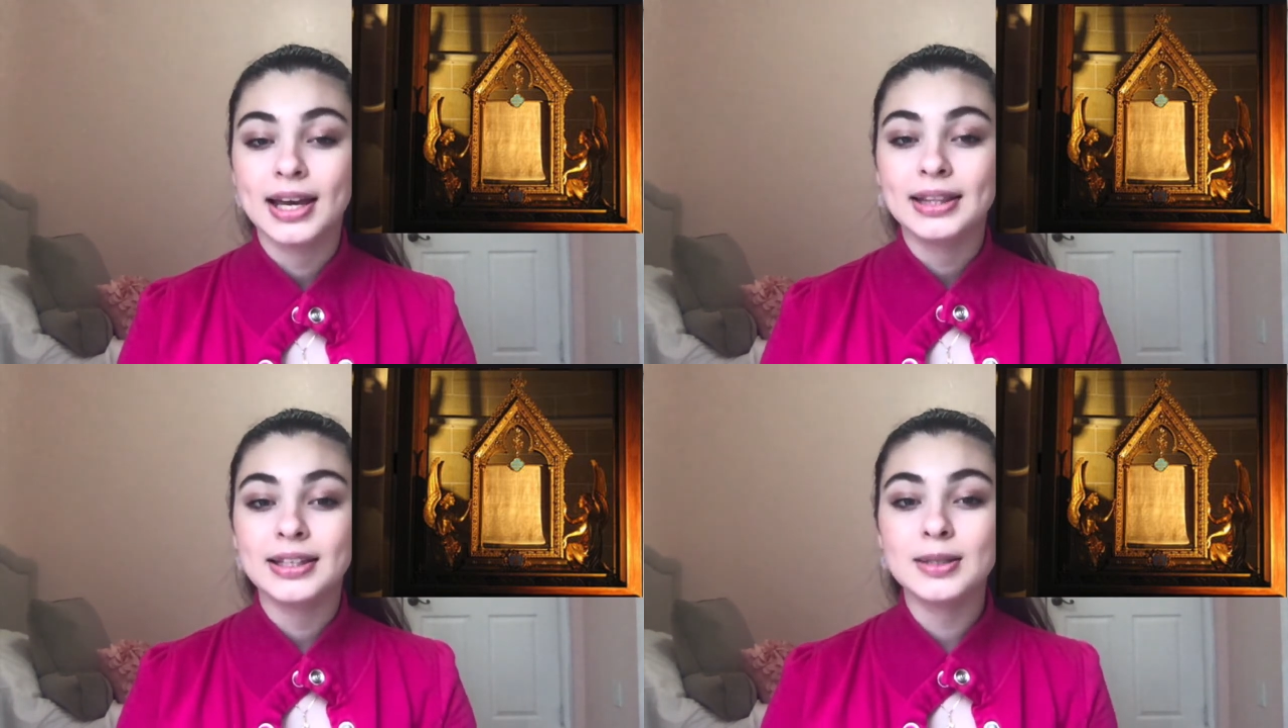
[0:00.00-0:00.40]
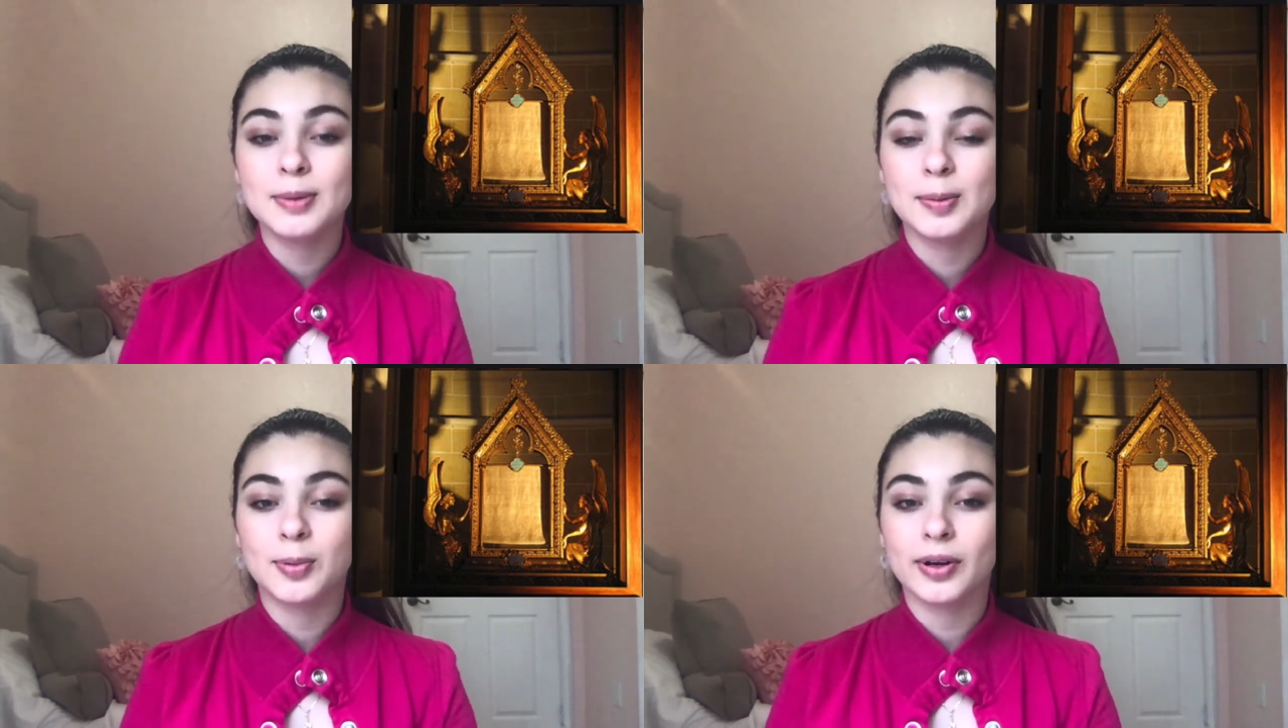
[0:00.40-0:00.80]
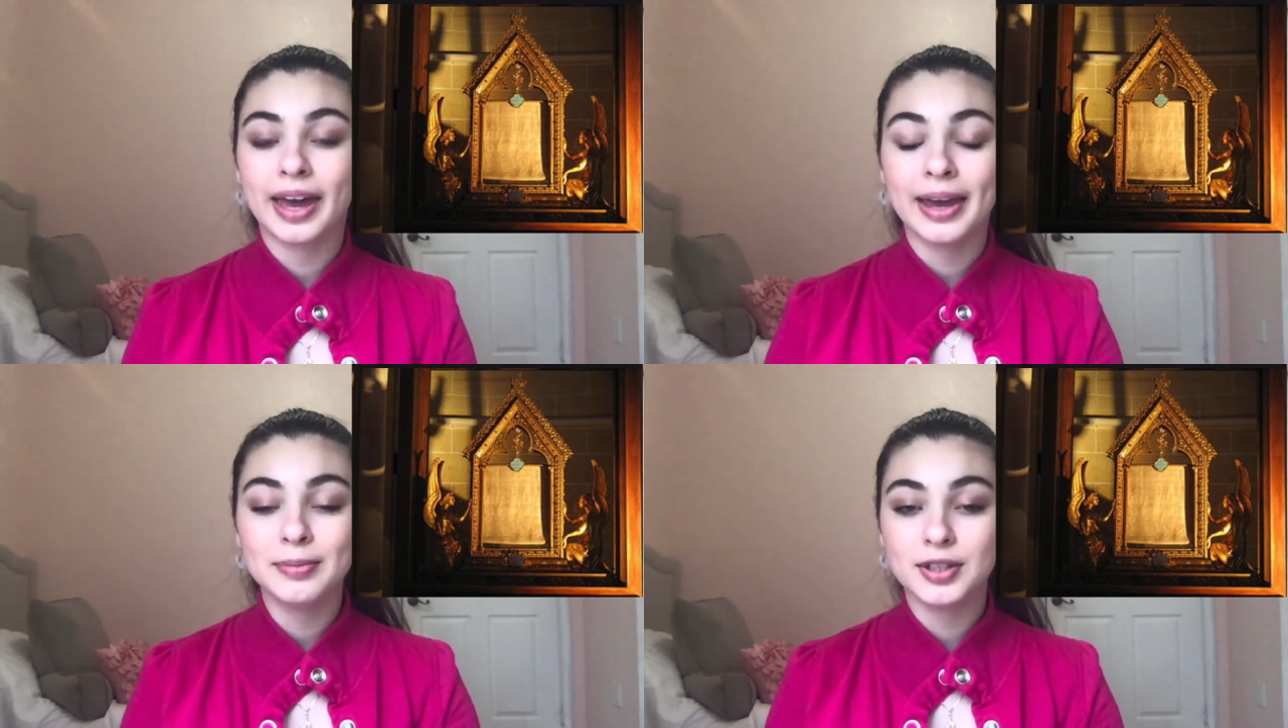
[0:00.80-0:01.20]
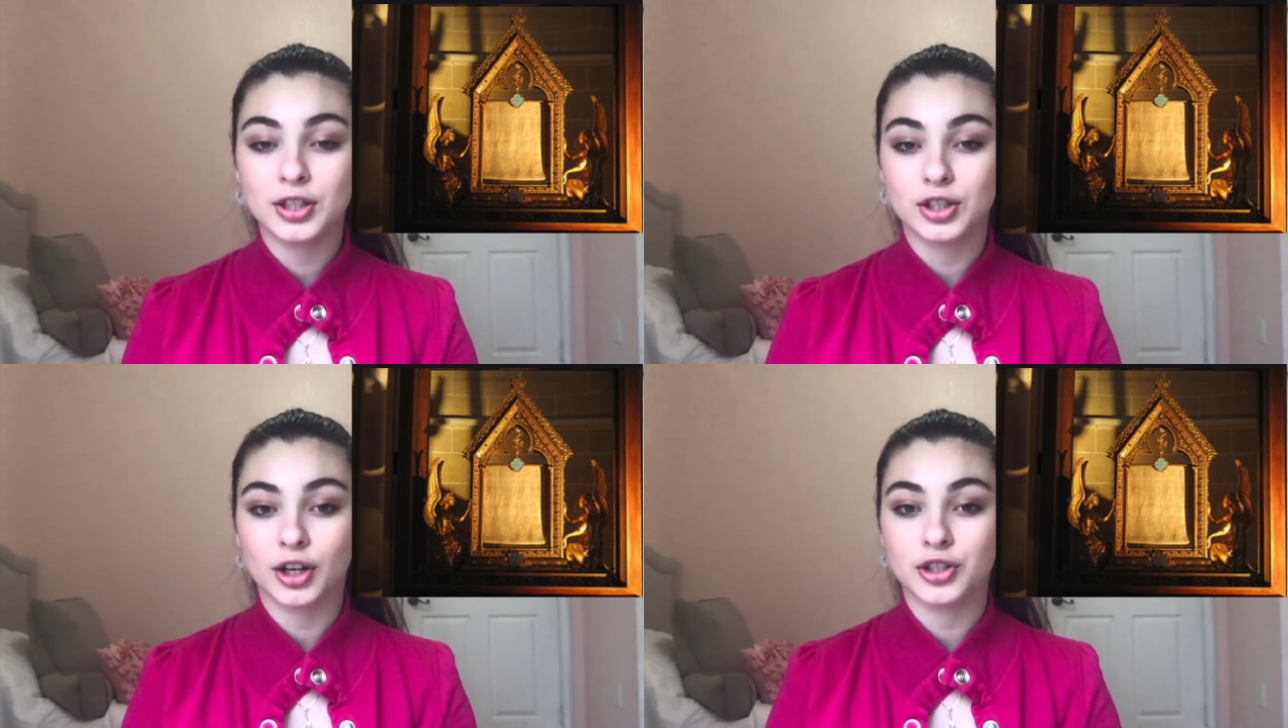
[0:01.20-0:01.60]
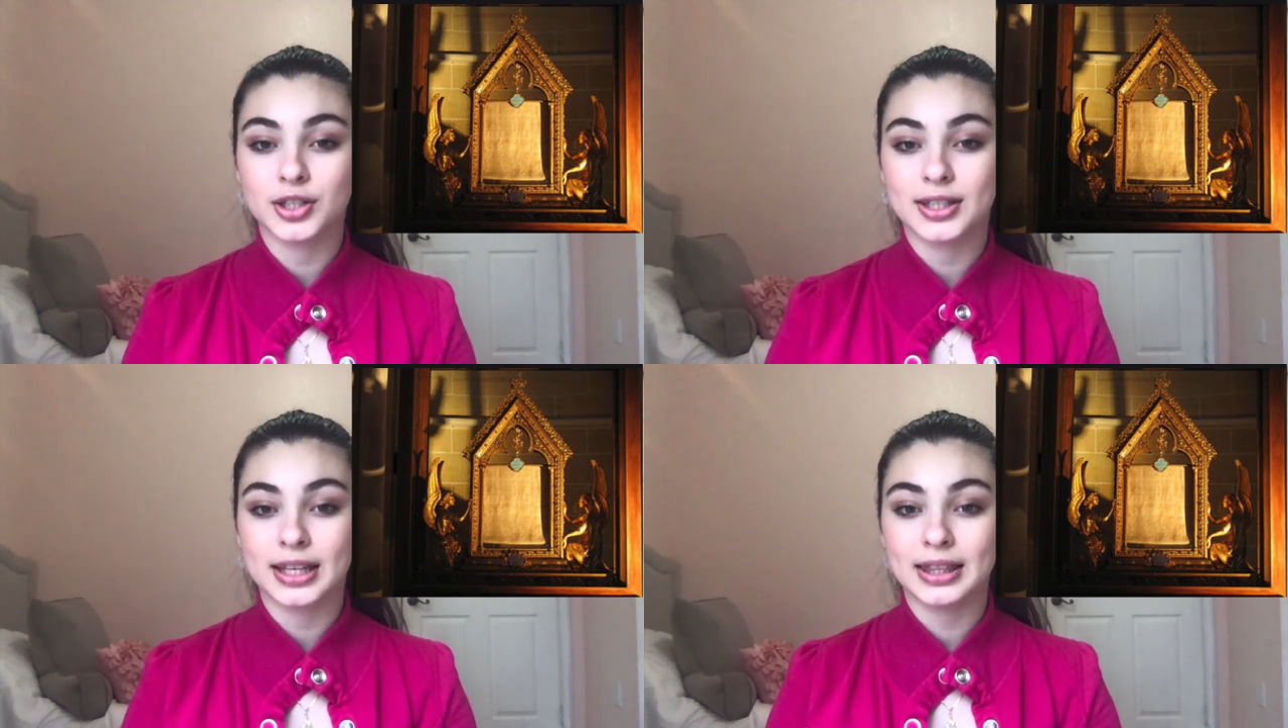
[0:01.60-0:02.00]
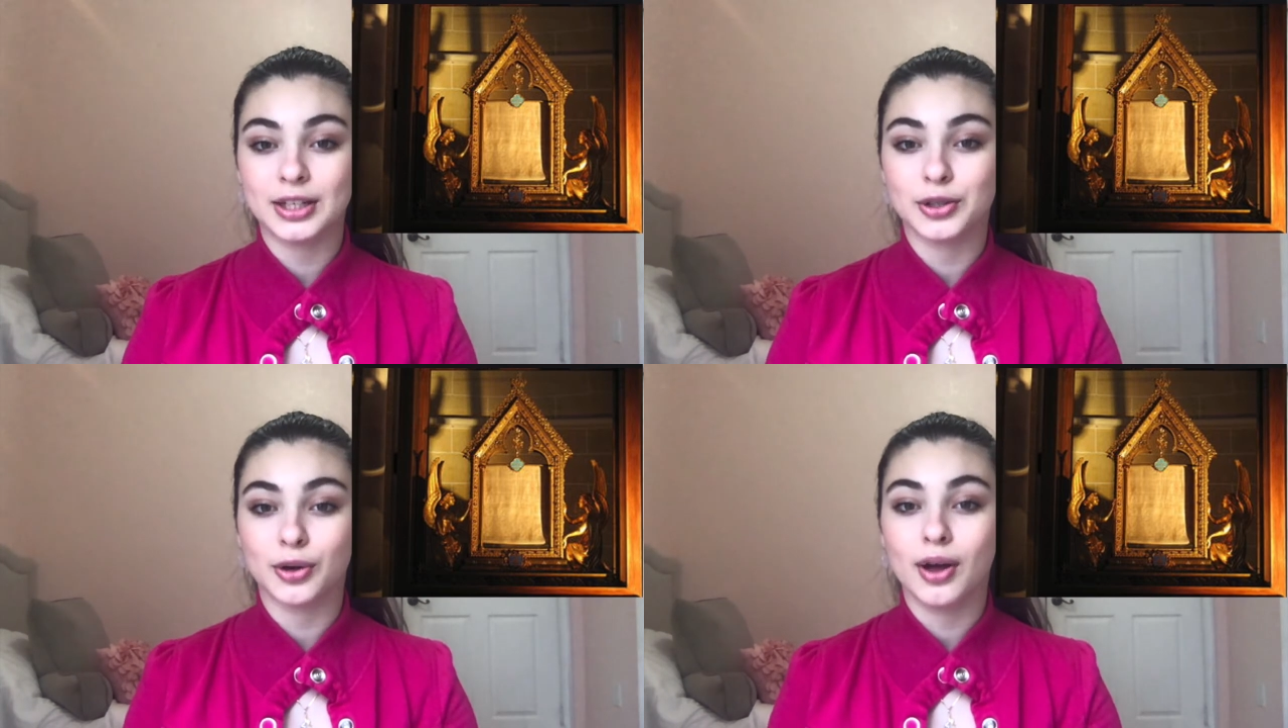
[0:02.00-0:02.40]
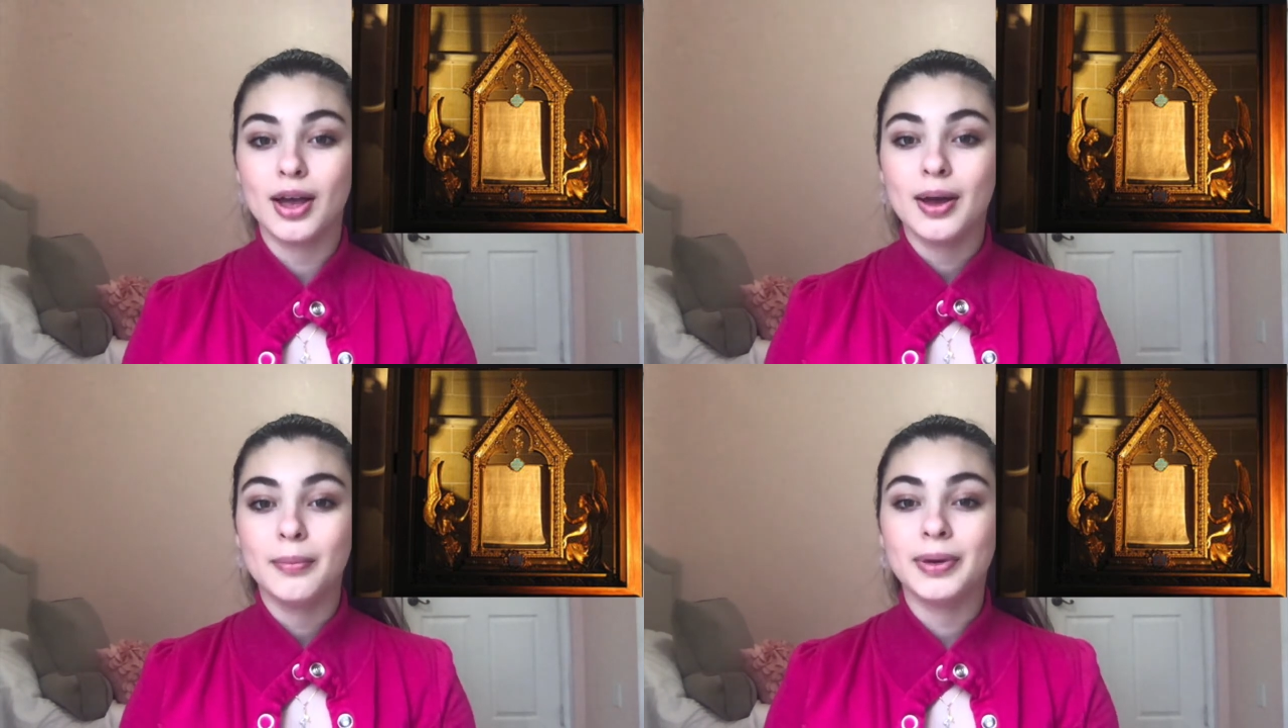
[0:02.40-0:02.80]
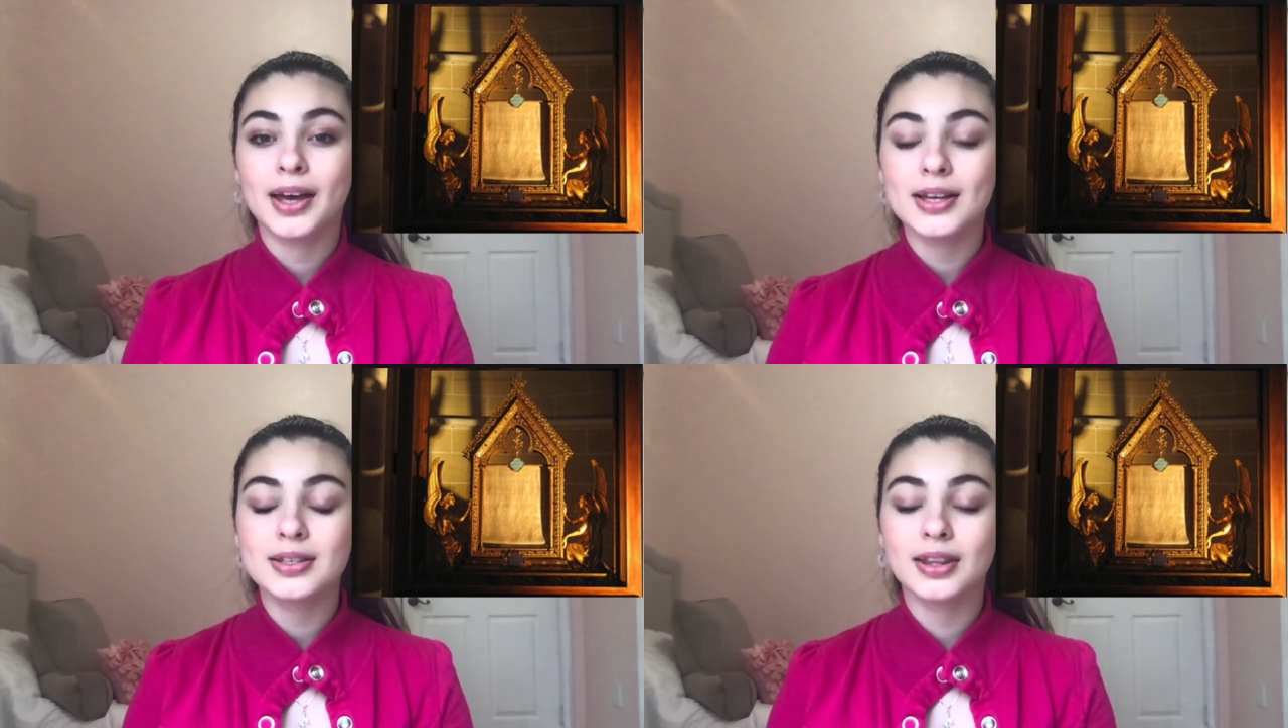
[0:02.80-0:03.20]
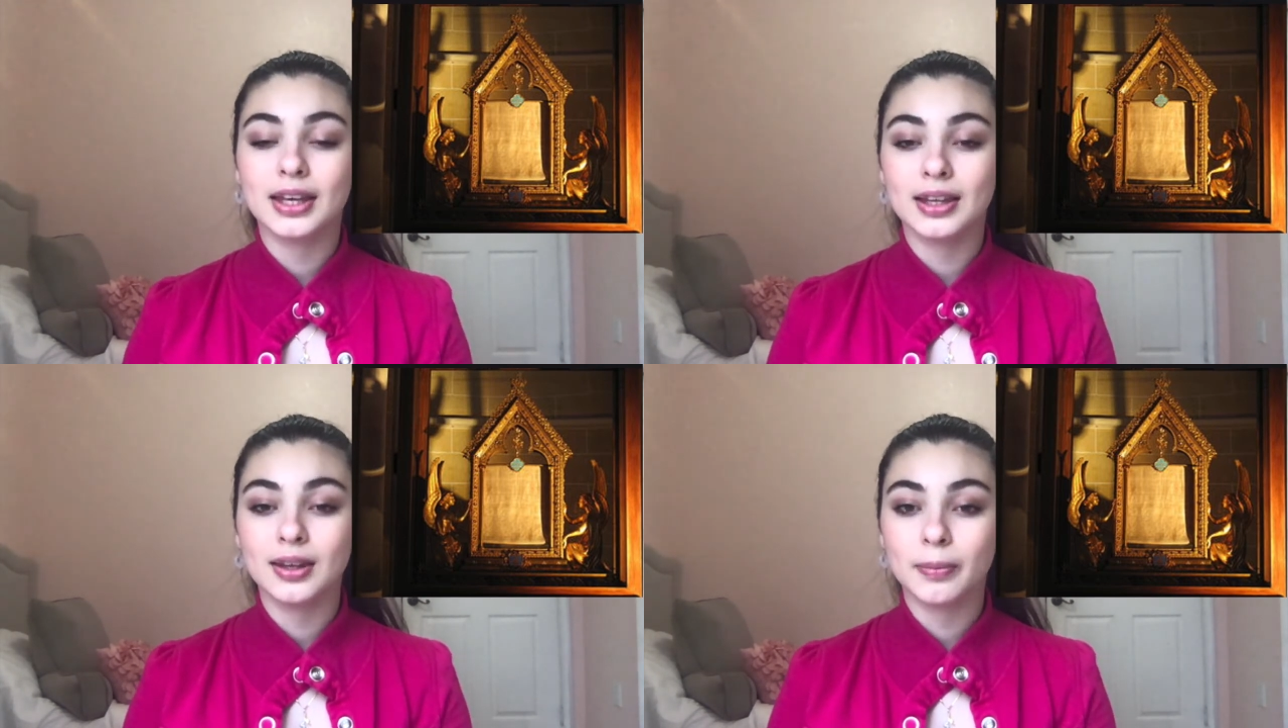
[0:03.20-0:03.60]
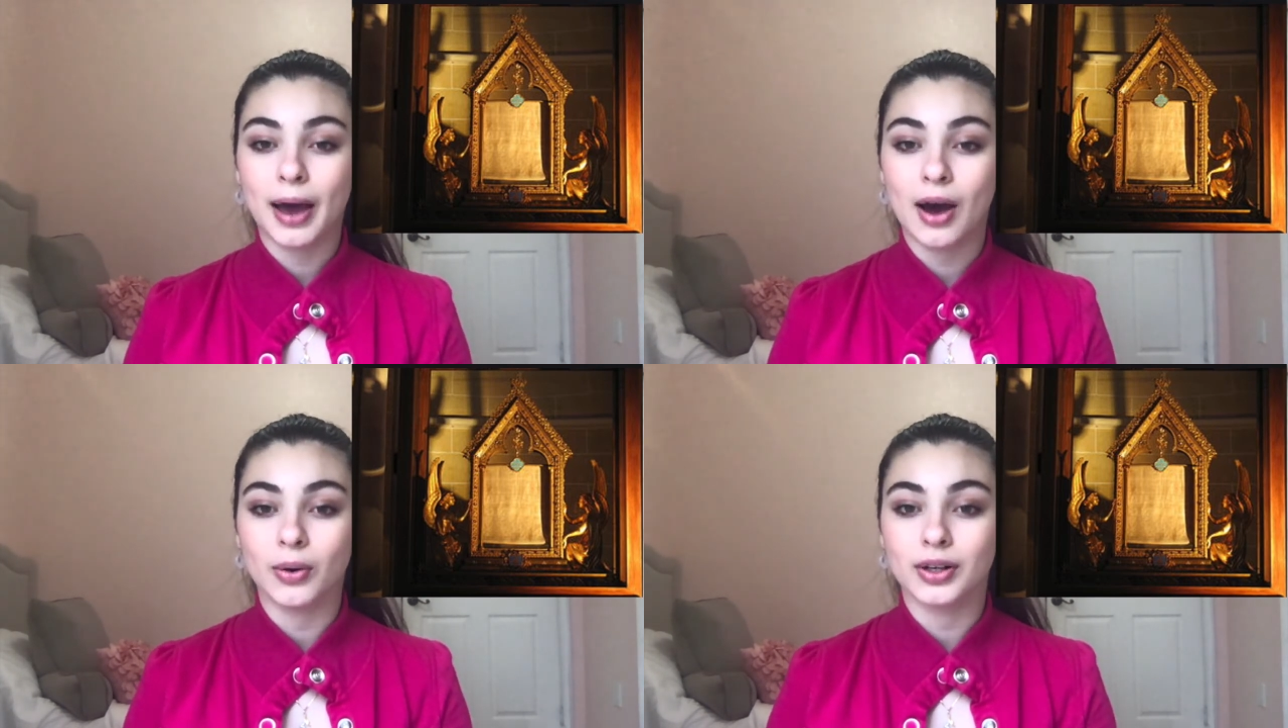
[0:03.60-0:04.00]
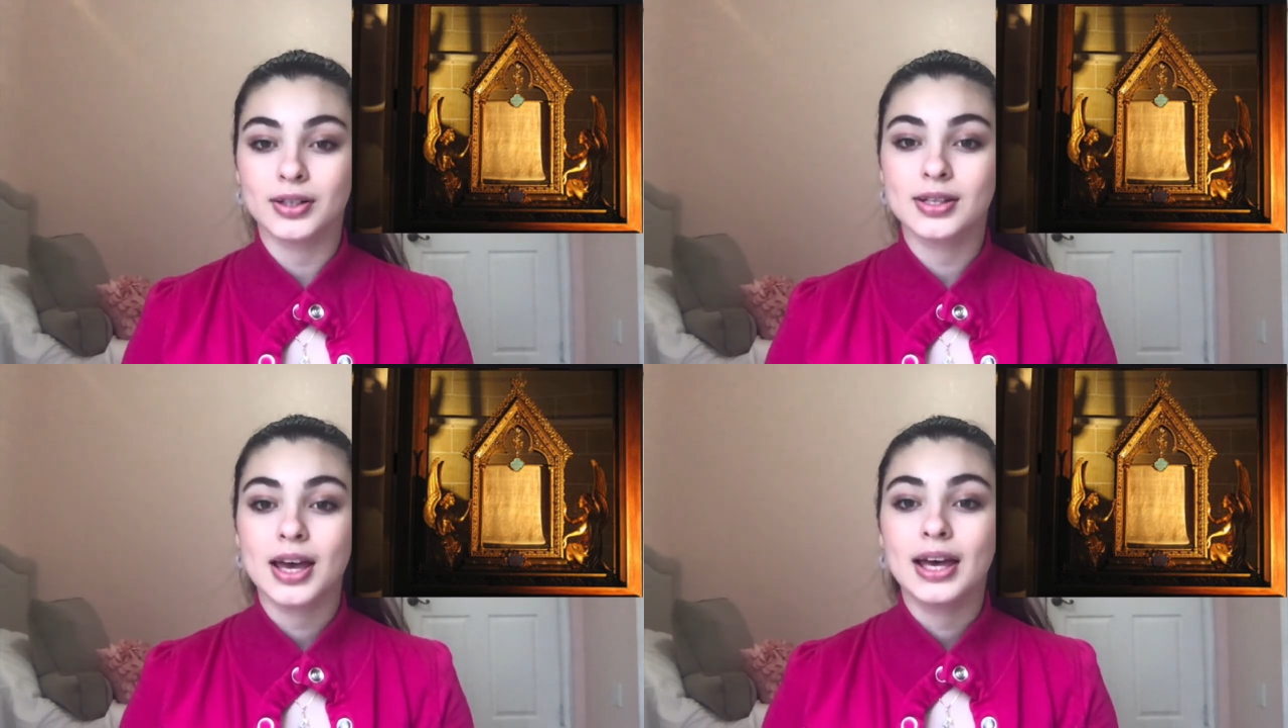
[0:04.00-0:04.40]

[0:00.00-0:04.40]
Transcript: these people came to the Chartres Cathedral because of the healing powers